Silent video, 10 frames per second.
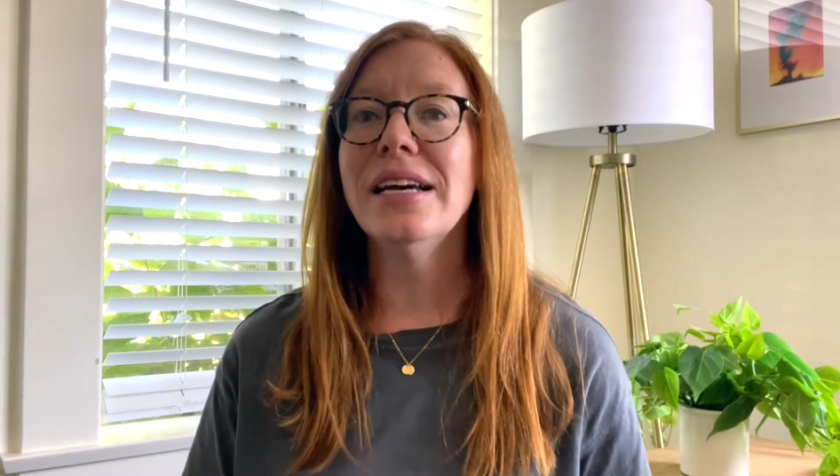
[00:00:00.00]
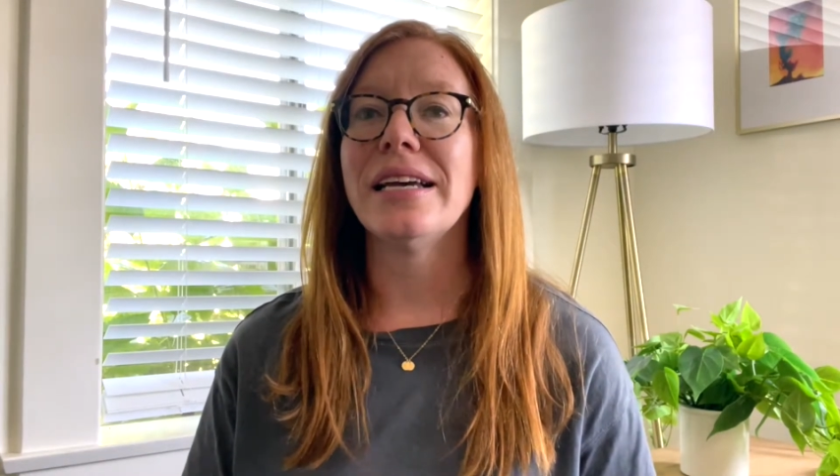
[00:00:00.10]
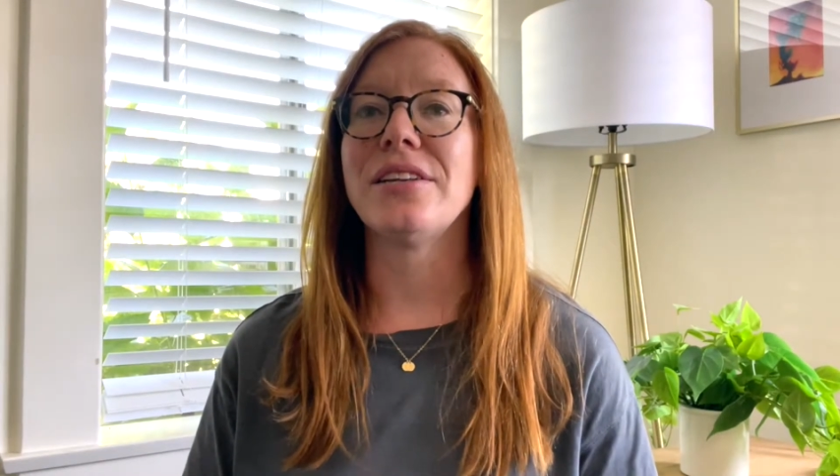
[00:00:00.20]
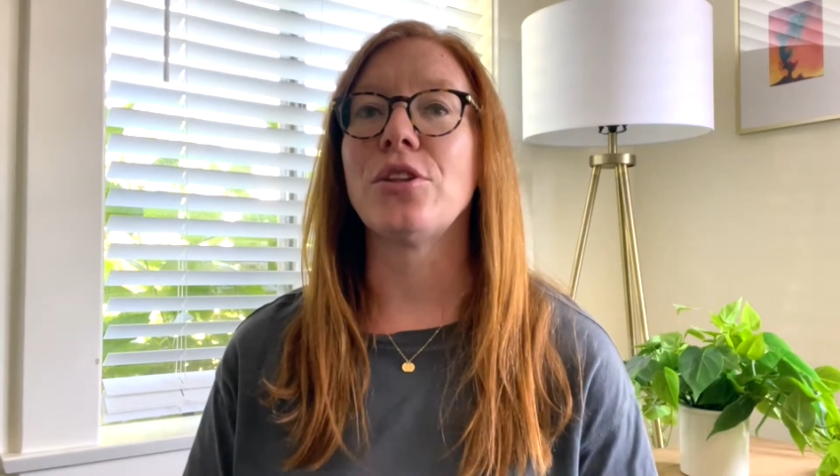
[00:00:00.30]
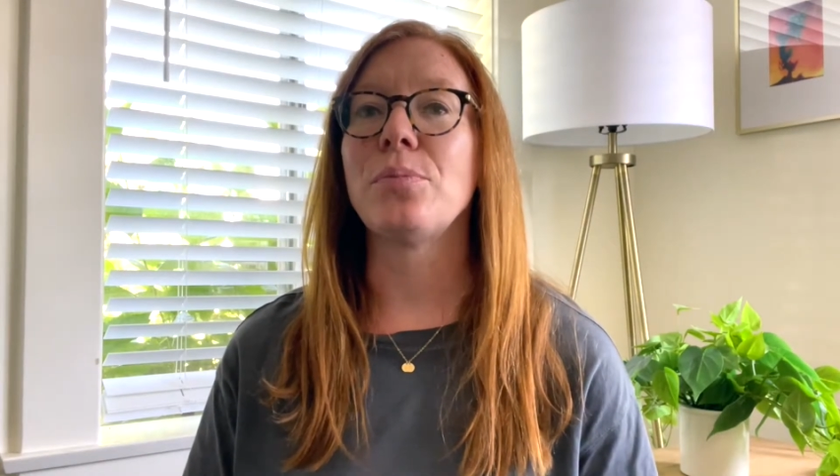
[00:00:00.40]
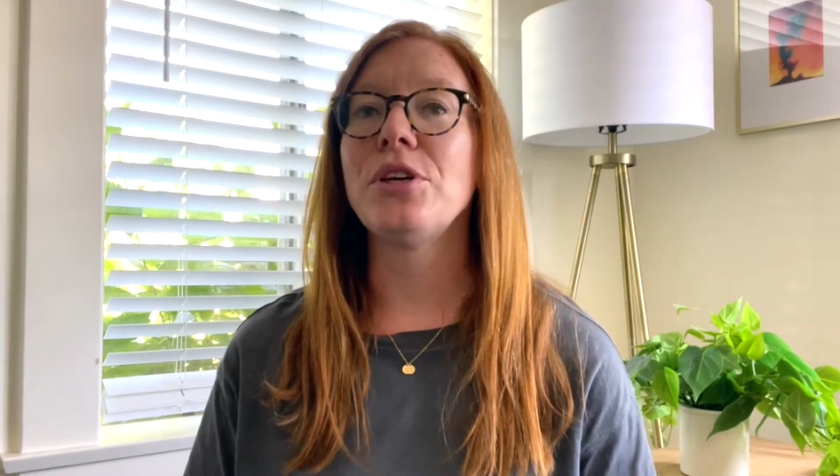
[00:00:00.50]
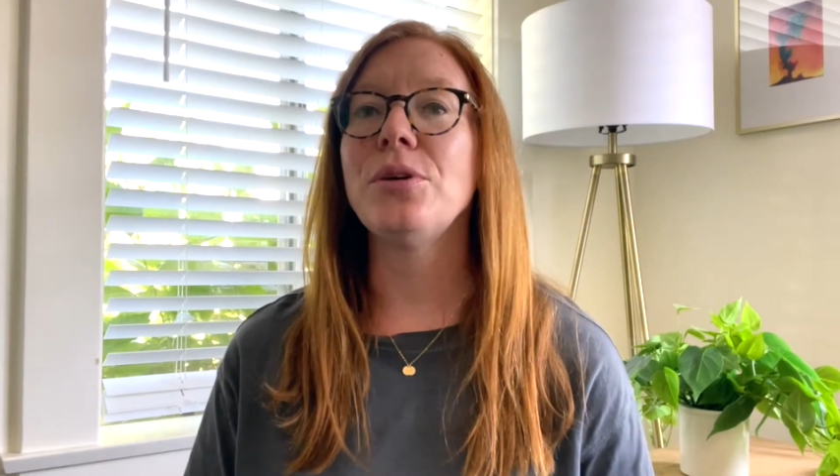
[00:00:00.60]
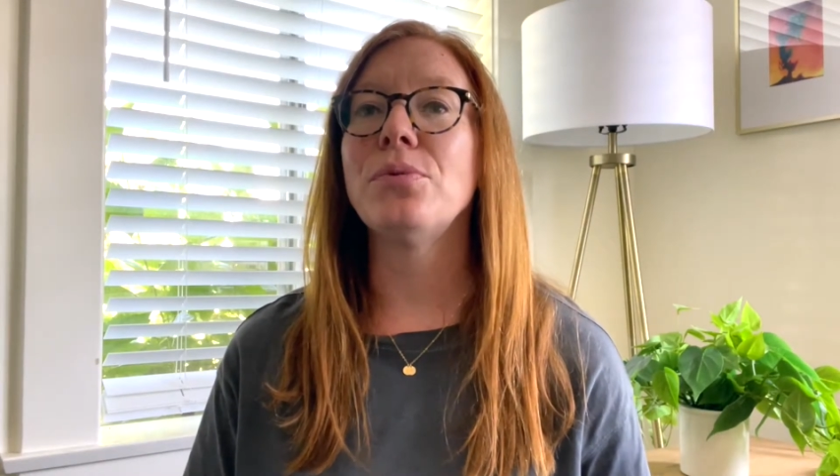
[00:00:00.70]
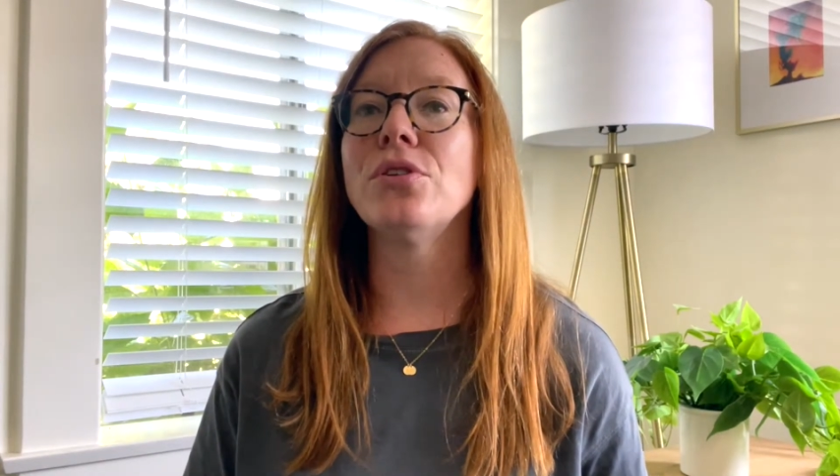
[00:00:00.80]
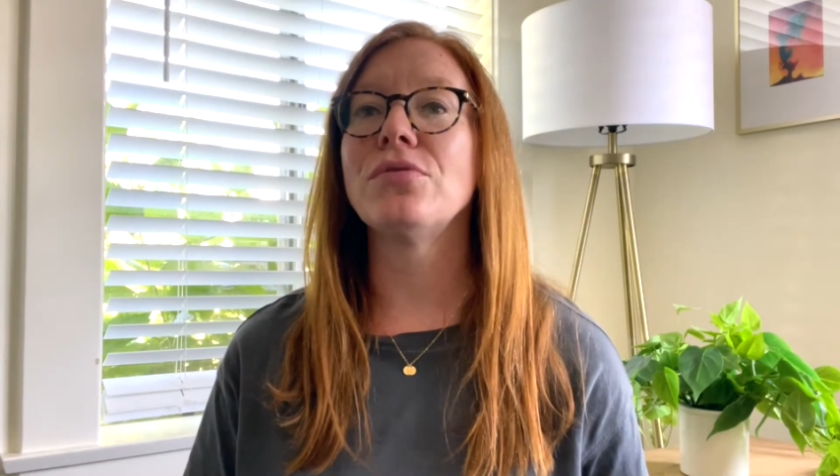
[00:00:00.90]
and to the
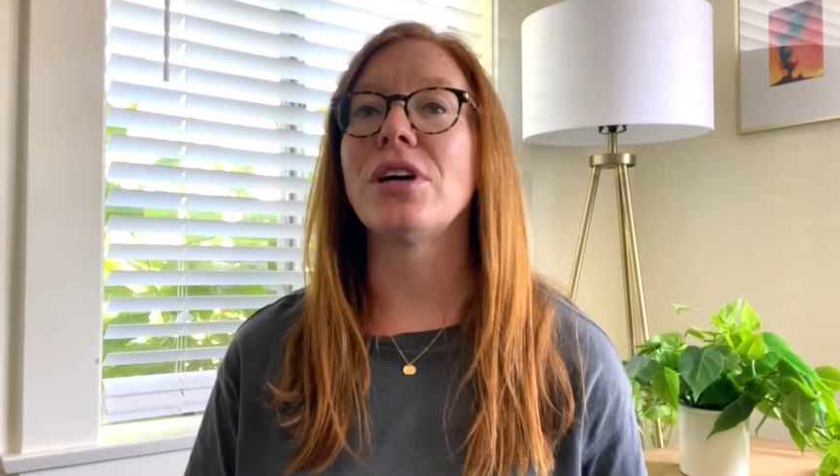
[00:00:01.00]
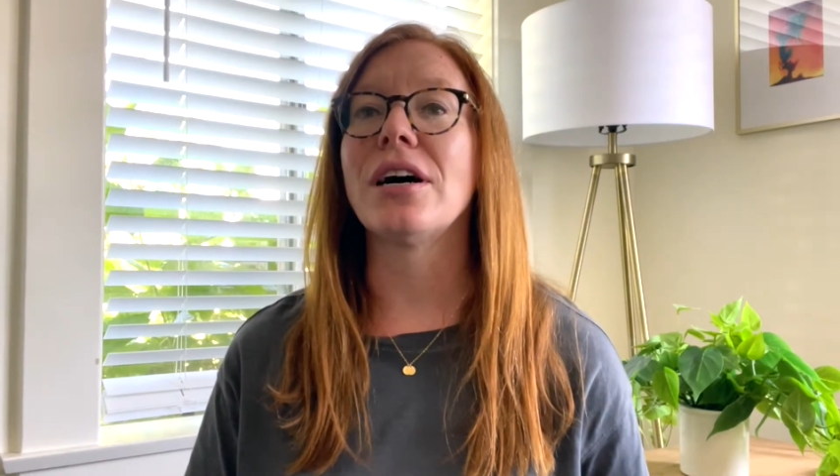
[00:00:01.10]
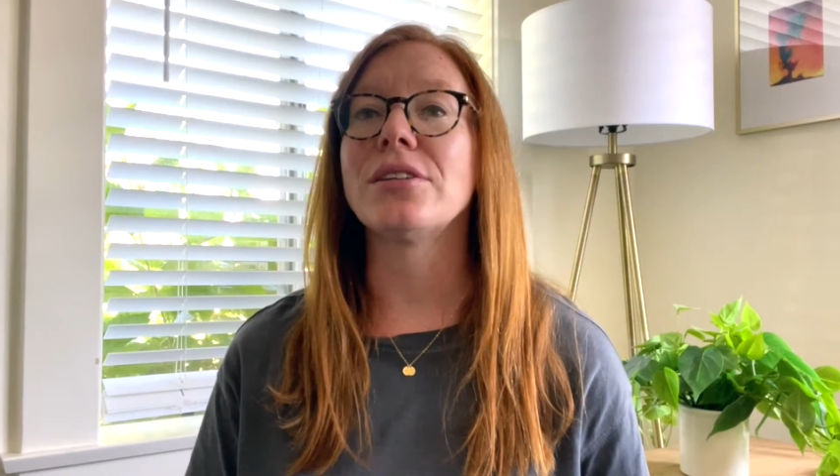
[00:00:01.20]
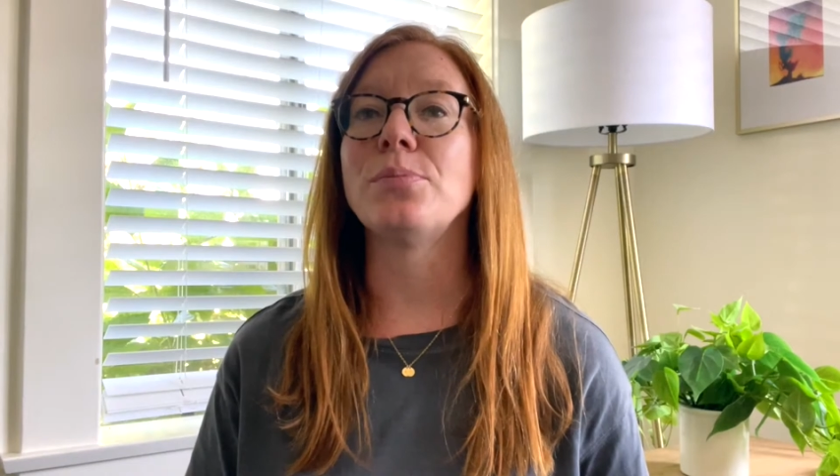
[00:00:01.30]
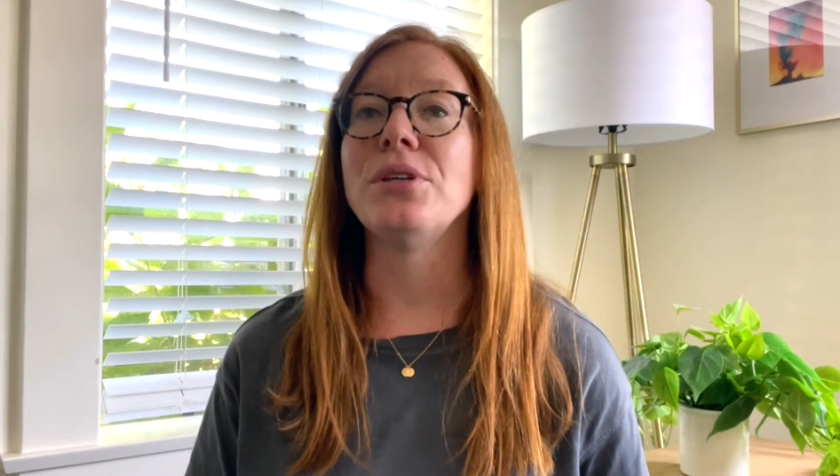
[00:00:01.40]
people of God to